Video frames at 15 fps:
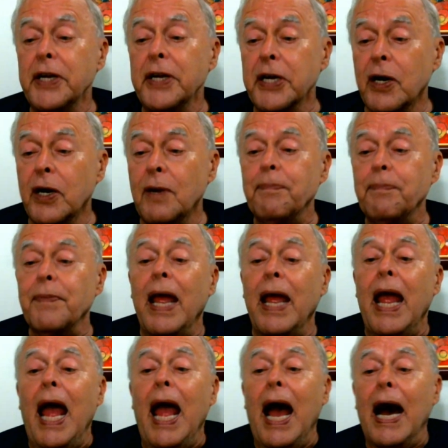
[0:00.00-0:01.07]
you go.
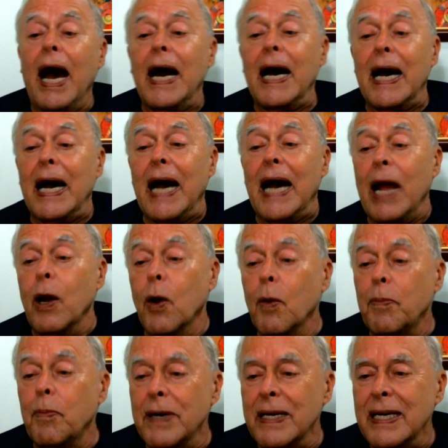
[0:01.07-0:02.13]
I
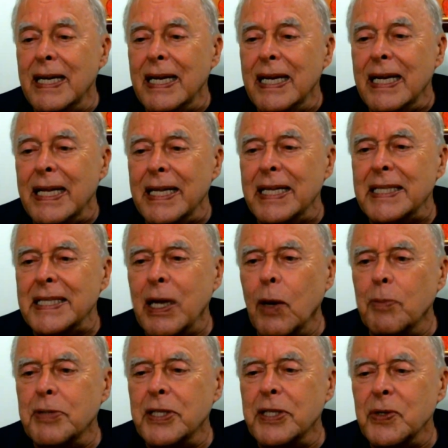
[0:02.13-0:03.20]
hope this
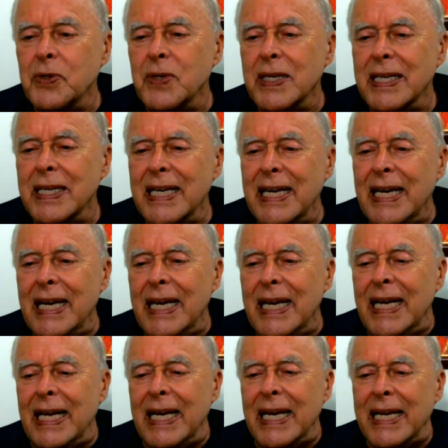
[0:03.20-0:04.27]
helps you
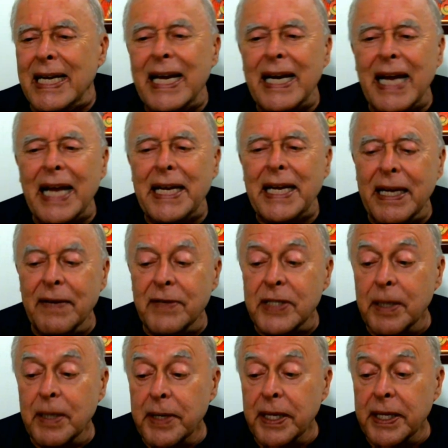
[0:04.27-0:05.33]
get an idea of
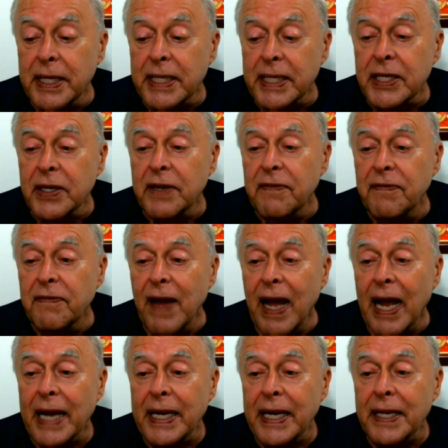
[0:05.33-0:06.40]
some of the things you can
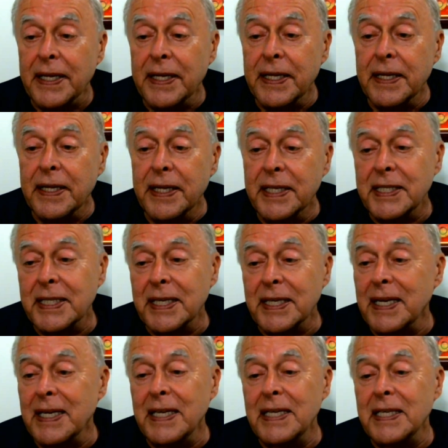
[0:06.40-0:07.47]
find. This
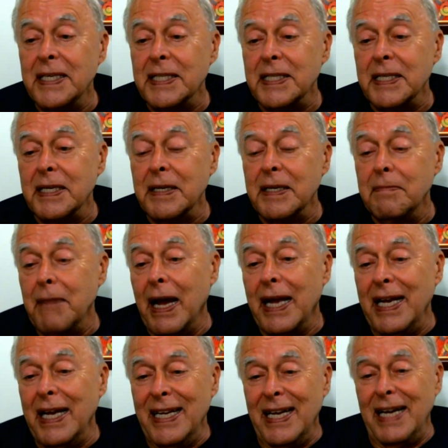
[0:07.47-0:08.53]
is
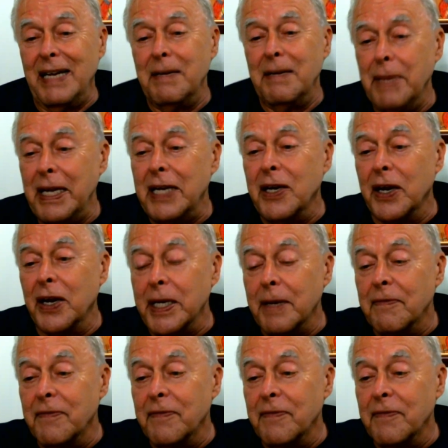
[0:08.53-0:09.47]
me cutting up